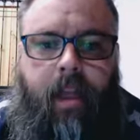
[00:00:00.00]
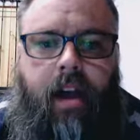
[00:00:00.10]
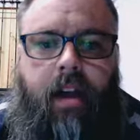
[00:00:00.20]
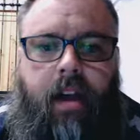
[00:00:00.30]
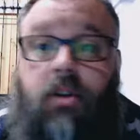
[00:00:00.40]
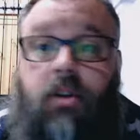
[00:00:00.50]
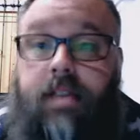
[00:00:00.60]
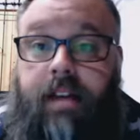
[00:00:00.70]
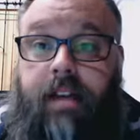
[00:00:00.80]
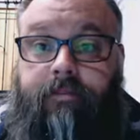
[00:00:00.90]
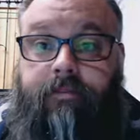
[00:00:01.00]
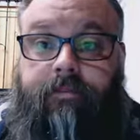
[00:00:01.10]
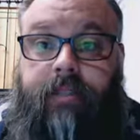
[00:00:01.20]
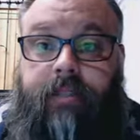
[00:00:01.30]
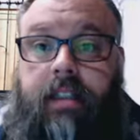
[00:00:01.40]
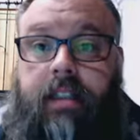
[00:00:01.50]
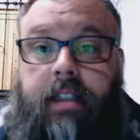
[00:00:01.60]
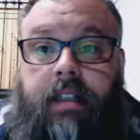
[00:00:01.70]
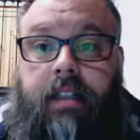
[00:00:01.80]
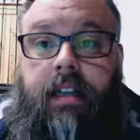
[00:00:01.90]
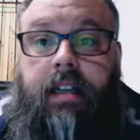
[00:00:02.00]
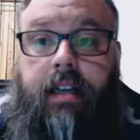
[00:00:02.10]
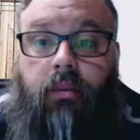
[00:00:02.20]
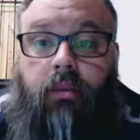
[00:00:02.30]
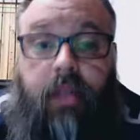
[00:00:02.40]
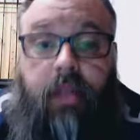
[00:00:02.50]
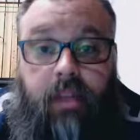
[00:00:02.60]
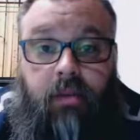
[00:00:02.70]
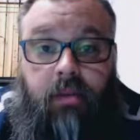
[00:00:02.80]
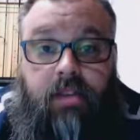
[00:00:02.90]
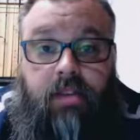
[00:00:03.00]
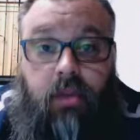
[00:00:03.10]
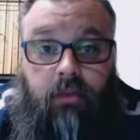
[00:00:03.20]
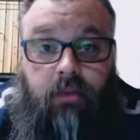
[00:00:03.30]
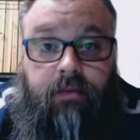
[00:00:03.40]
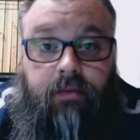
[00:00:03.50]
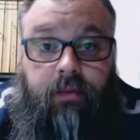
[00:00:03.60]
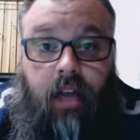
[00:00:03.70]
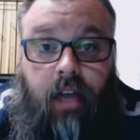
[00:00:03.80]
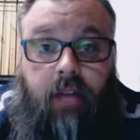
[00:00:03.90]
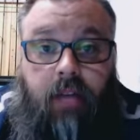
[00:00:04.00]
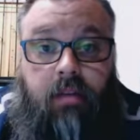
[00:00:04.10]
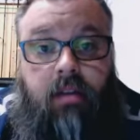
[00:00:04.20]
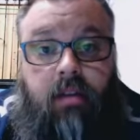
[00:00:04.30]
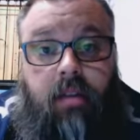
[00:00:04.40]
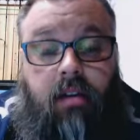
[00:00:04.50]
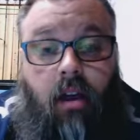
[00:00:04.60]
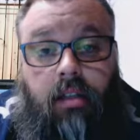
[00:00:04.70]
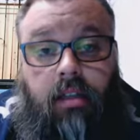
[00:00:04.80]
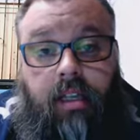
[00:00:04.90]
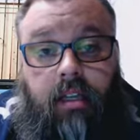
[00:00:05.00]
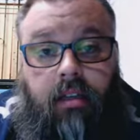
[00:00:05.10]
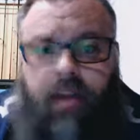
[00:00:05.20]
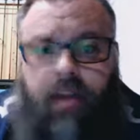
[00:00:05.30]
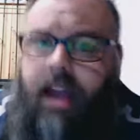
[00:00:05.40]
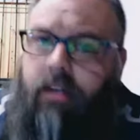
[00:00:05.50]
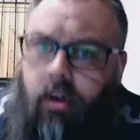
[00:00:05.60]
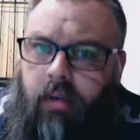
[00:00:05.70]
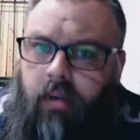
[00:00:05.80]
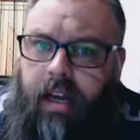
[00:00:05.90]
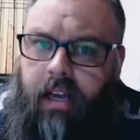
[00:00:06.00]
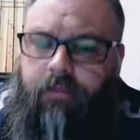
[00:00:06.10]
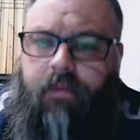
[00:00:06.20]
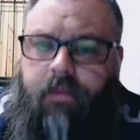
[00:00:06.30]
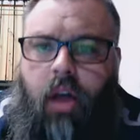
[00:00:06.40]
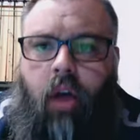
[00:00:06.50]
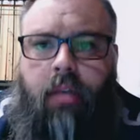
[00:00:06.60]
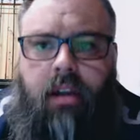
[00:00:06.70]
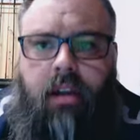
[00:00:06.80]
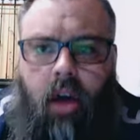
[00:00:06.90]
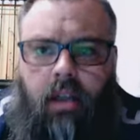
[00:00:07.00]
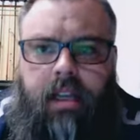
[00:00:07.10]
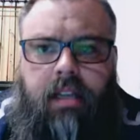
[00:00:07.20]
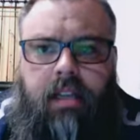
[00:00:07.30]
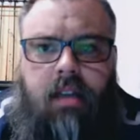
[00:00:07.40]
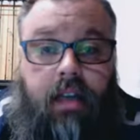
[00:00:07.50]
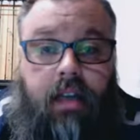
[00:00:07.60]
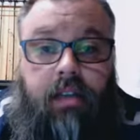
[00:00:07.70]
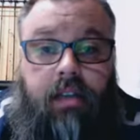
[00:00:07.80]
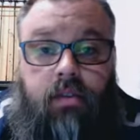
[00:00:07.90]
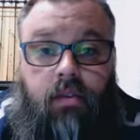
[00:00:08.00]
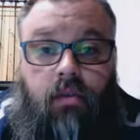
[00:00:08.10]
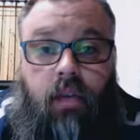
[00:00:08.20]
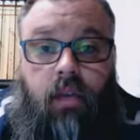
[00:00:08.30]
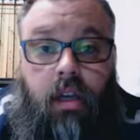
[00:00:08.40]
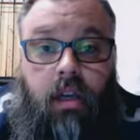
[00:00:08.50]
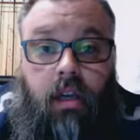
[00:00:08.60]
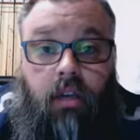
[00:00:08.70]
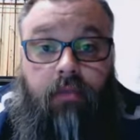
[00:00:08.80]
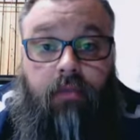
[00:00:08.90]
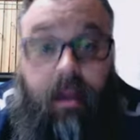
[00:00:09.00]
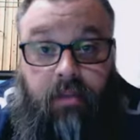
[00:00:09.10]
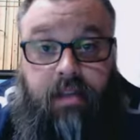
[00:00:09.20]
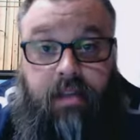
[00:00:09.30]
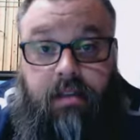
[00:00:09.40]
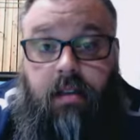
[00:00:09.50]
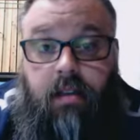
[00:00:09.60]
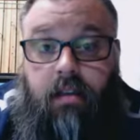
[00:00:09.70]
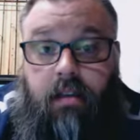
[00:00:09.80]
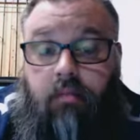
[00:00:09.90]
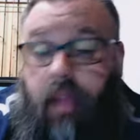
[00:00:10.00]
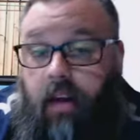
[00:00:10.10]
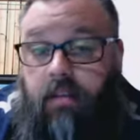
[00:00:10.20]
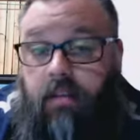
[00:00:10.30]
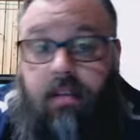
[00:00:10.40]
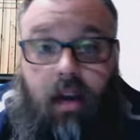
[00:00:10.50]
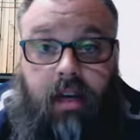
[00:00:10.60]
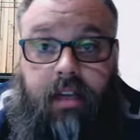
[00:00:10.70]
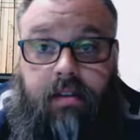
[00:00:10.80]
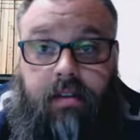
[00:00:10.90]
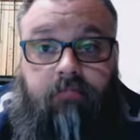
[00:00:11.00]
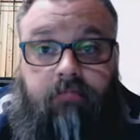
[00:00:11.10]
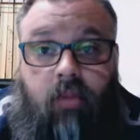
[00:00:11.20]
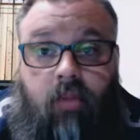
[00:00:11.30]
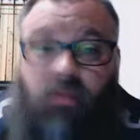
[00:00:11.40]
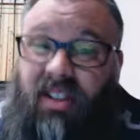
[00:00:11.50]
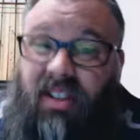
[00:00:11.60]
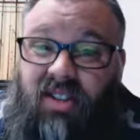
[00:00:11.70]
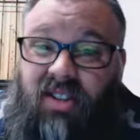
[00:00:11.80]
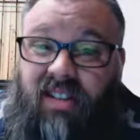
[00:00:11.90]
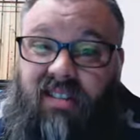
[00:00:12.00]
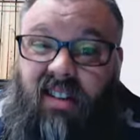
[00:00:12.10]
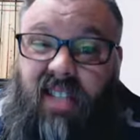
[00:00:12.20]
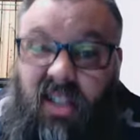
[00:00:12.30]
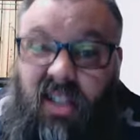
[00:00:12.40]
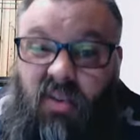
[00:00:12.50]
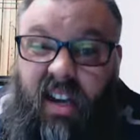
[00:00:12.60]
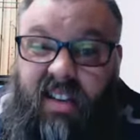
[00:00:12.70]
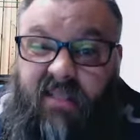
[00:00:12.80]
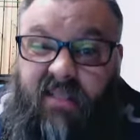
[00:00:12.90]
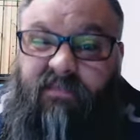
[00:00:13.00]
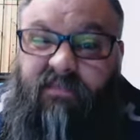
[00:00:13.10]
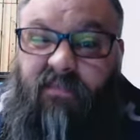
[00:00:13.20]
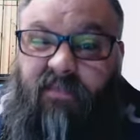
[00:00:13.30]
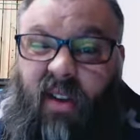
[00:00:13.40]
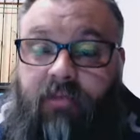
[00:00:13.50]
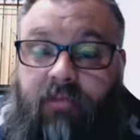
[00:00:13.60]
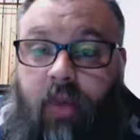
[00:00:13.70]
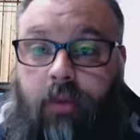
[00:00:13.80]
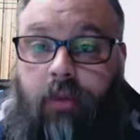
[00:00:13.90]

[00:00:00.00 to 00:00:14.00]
First thing, really, really soon, I'm going to be calling, if I haven't already, I'll be calling and talking to your families, parents, guardians. Hopefully, I'll get a chance to talk to you guys on the phone.